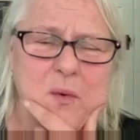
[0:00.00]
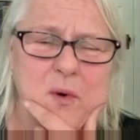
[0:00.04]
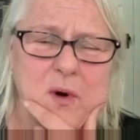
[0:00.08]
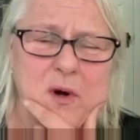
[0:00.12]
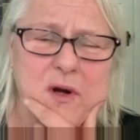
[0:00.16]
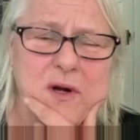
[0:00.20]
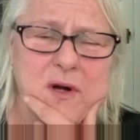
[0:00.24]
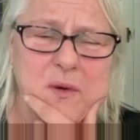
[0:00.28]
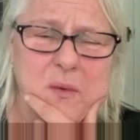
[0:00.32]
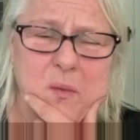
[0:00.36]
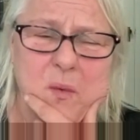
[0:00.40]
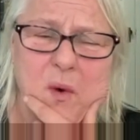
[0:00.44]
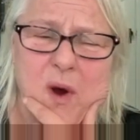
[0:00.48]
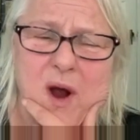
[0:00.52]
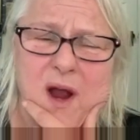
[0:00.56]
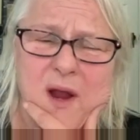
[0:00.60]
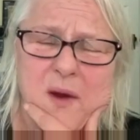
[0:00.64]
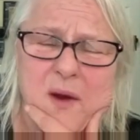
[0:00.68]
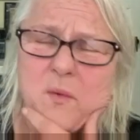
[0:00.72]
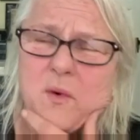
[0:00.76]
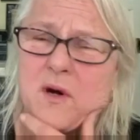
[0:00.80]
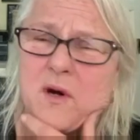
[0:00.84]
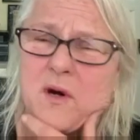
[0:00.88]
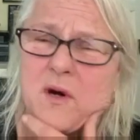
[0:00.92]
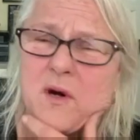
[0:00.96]

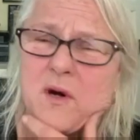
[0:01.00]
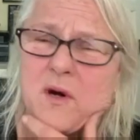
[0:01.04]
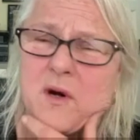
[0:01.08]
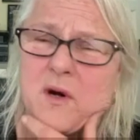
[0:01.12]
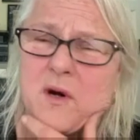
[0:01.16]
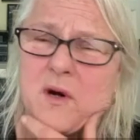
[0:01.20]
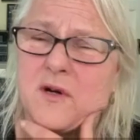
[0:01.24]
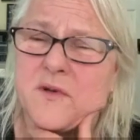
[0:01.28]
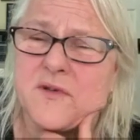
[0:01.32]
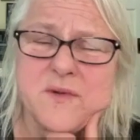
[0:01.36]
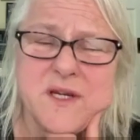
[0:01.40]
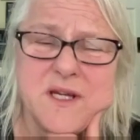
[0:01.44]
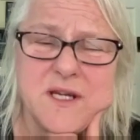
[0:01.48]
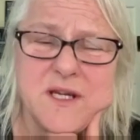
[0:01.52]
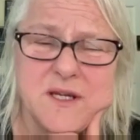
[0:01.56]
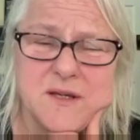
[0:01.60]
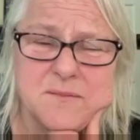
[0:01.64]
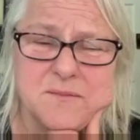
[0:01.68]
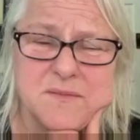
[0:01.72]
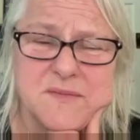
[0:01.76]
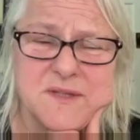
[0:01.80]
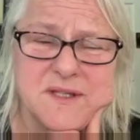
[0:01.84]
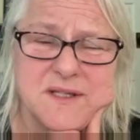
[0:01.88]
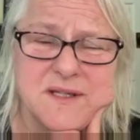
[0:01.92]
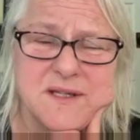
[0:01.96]
Why work with
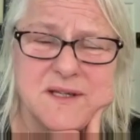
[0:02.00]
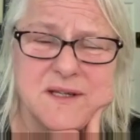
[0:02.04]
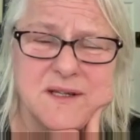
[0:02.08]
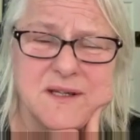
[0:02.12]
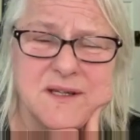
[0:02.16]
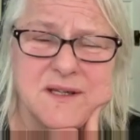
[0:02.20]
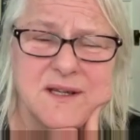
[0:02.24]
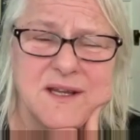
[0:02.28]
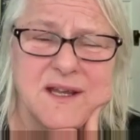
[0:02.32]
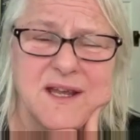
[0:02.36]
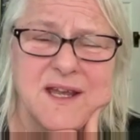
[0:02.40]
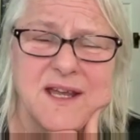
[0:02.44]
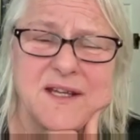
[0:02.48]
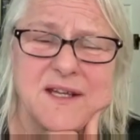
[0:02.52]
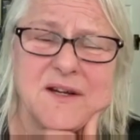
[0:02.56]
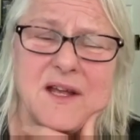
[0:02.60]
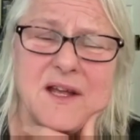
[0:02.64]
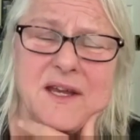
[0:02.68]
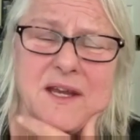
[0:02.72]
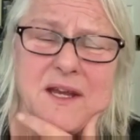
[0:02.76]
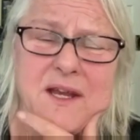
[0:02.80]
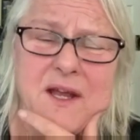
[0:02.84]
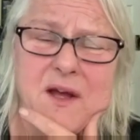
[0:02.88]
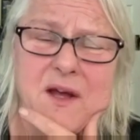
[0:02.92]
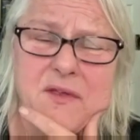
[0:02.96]
dreams,
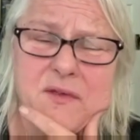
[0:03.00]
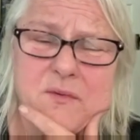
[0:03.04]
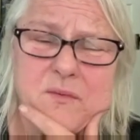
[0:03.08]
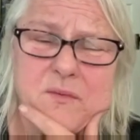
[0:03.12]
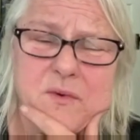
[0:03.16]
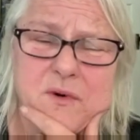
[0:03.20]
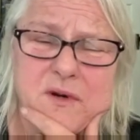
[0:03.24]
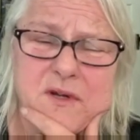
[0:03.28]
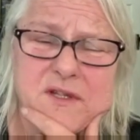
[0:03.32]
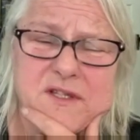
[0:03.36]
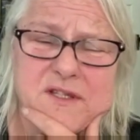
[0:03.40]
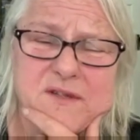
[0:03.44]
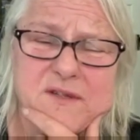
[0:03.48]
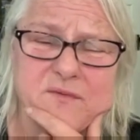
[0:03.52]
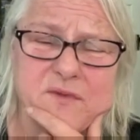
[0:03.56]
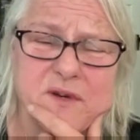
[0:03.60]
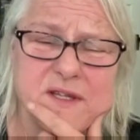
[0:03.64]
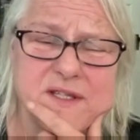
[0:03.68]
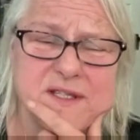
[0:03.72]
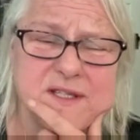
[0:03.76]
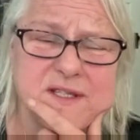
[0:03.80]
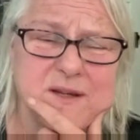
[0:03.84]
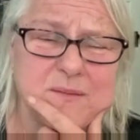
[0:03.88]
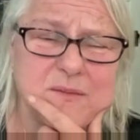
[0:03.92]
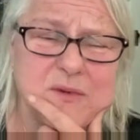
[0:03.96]
and any other
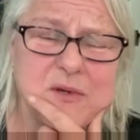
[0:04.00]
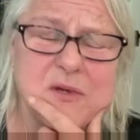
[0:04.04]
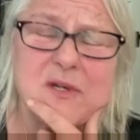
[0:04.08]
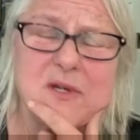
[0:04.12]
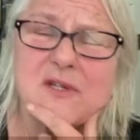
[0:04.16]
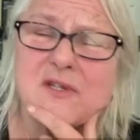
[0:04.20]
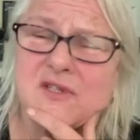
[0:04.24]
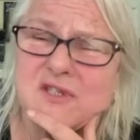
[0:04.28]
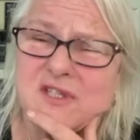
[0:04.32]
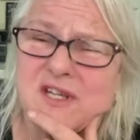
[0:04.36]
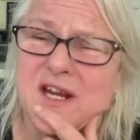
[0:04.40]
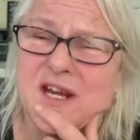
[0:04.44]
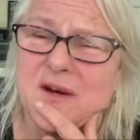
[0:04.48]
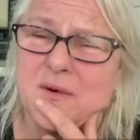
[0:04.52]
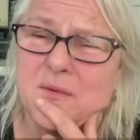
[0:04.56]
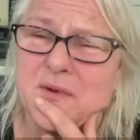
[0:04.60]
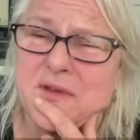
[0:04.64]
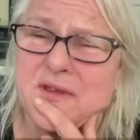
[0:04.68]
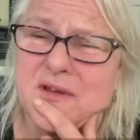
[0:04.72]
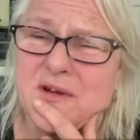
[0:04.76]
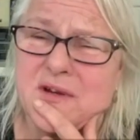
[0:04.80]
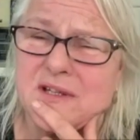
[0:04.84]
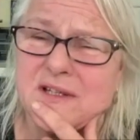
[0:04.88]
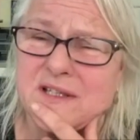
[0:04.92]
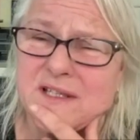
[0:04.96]
words of wisdom you
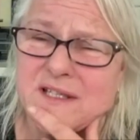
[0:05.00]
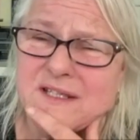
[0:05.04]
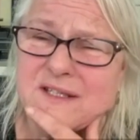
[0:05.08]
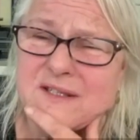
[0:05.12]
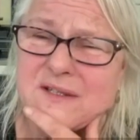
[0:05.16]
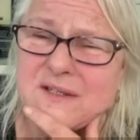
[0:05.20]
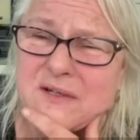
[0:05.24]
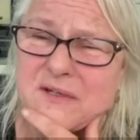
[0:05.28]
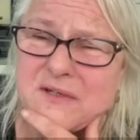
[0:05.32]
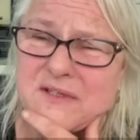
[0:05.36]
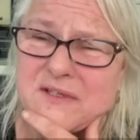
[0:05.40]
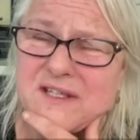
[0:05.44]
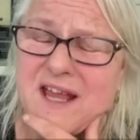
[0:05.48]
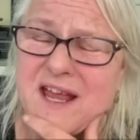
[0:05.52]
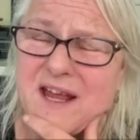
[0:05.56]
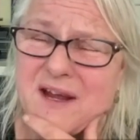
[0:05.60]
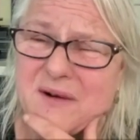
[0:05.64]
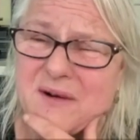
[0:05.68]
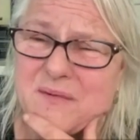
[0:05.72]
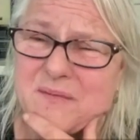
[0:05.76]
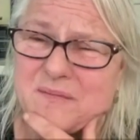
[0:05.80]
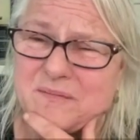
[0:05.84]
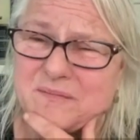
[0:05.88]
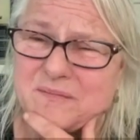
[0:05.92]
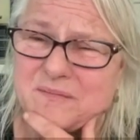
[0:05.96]
could share with our
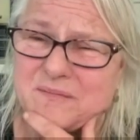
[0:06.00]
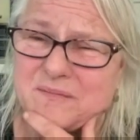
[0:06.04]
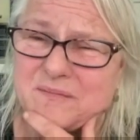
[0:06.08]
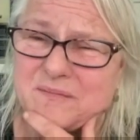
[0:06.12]
listeners now?